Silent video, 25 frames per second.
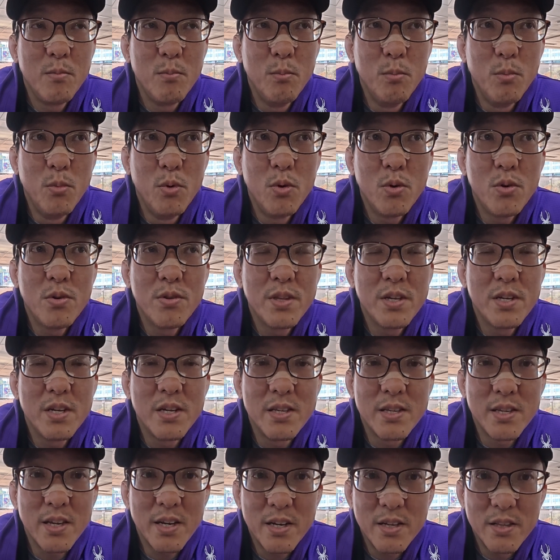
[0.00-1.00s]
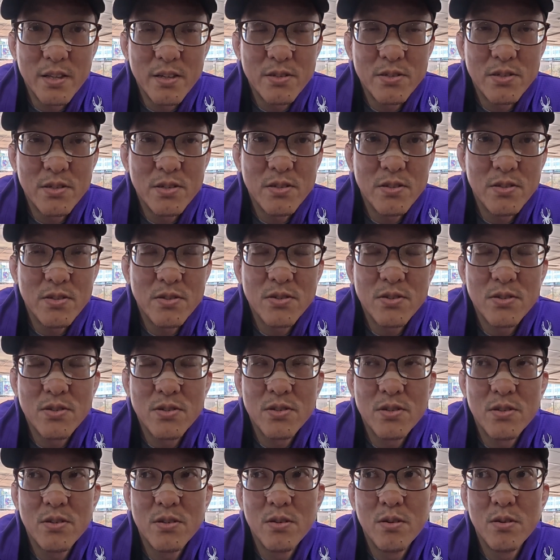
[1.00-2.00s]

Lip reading: more than intelligence,